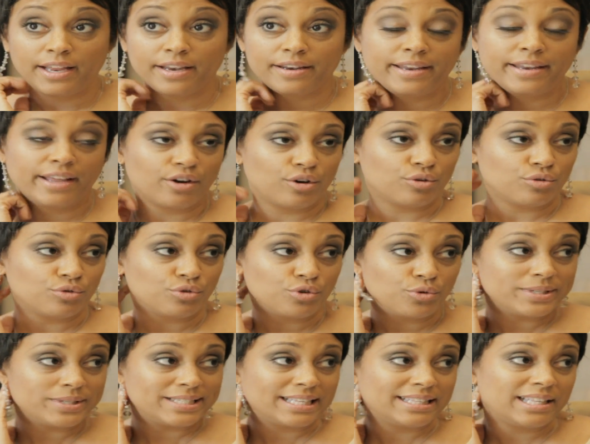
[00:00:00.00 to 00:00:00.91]
Now, who
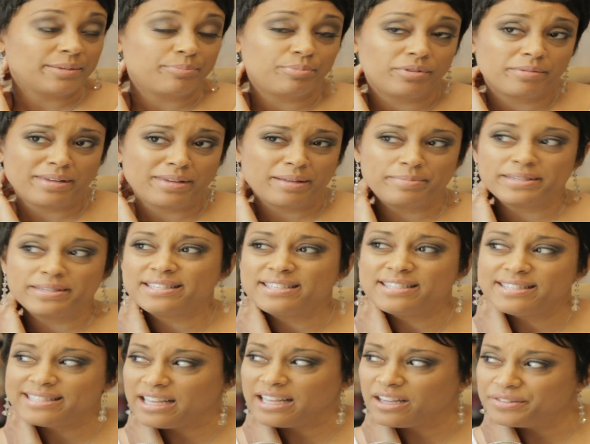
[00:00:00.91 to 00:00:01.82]
was it that put my
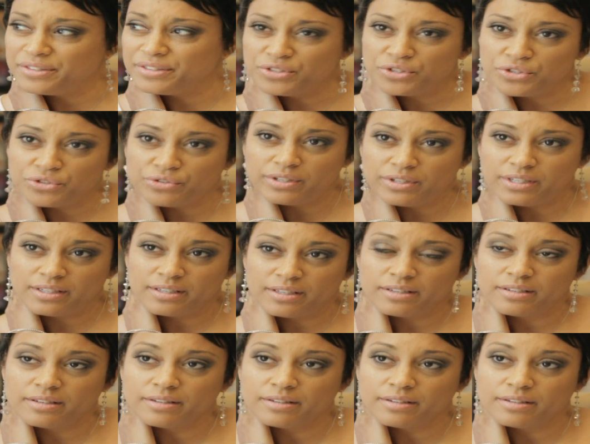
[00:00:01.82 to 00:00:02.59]
business on the Street?